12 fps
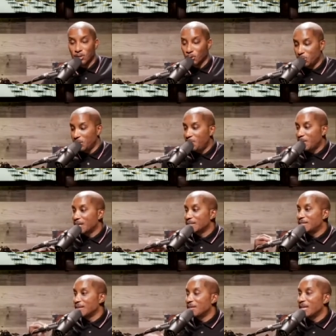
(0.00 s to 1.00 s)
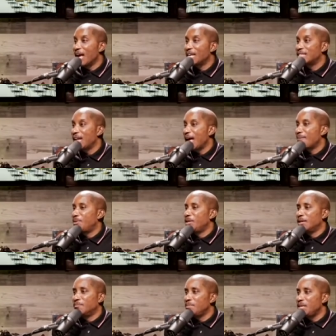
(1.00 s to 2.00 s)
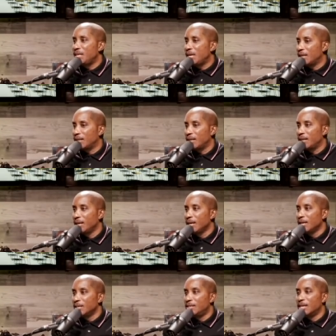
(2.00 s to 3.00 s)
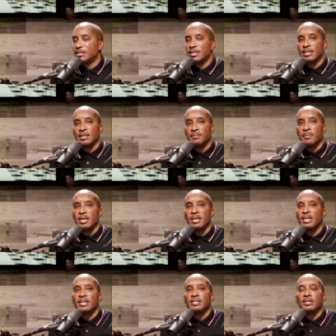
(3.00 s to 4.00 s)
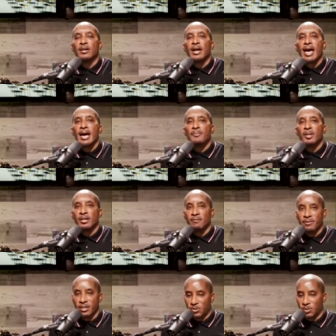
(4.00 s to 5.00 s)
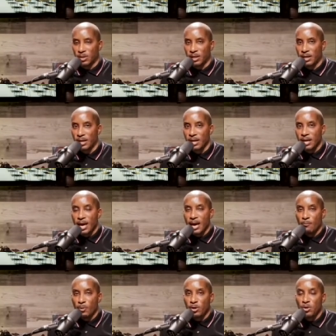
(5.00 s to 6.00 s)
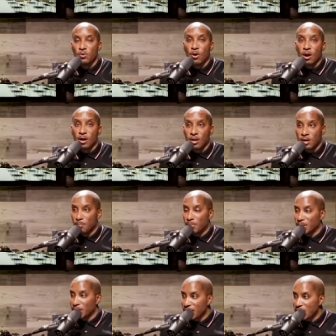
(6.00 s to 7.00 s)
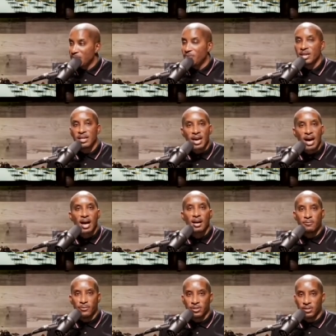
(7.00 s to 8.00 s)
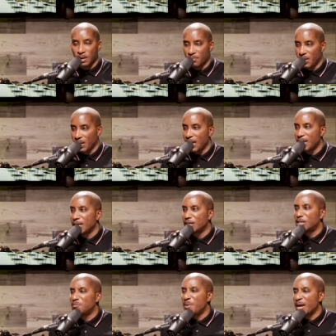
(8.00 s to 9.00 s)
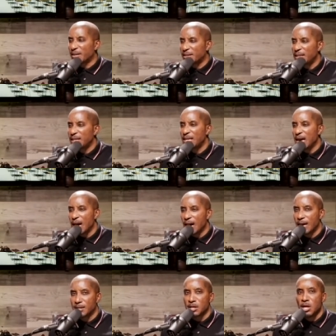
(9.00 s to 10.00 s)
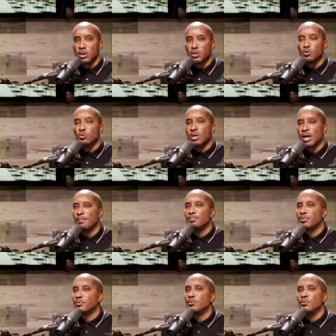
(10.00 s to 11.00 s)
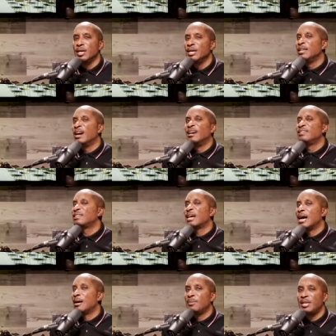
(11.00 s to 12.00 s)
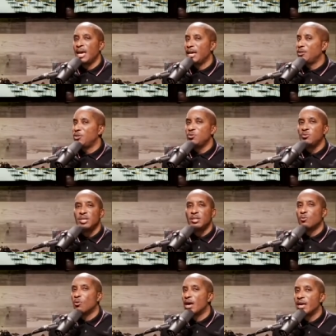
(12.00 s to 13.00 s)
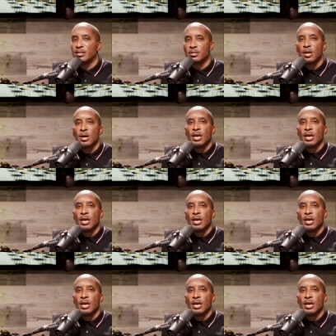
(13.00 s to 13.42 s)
So just because something hasn't happened immediately doesn't mean it isn't going to happen eventually. And when you are believing God for something and expecting God to come through in uncommon and unique ways